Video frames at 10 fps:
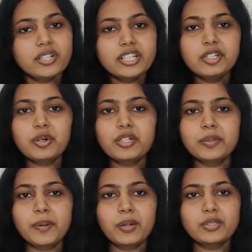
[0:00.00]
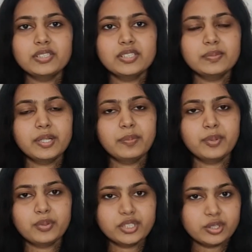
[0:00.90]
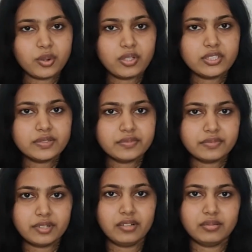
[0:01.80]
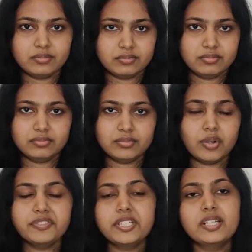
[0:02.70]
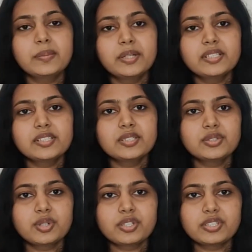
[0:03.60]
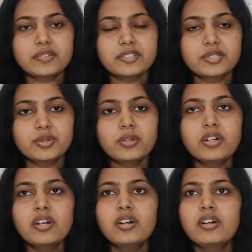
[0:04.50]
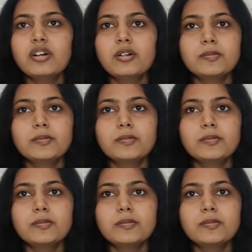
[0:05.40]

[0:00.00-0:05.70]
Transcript: I had already talked about this in my pros and cons of studying medicine in Georgia video.